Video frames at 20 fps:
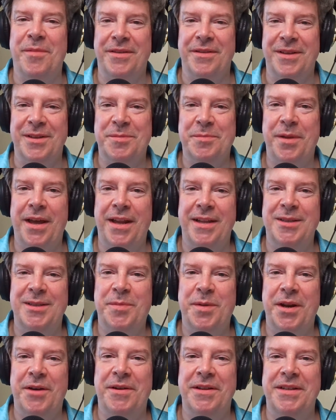about this planet
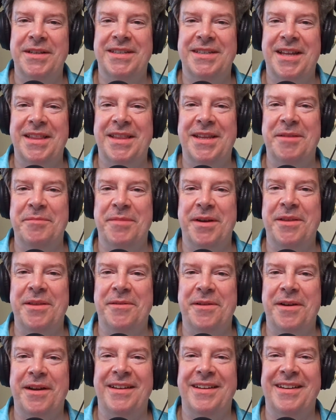spinning around the sun thing, by
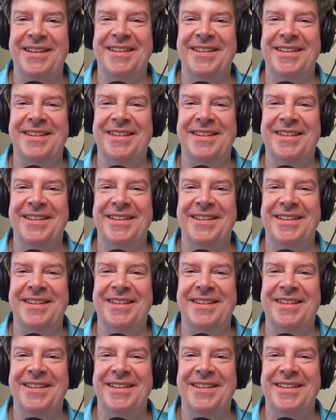the way.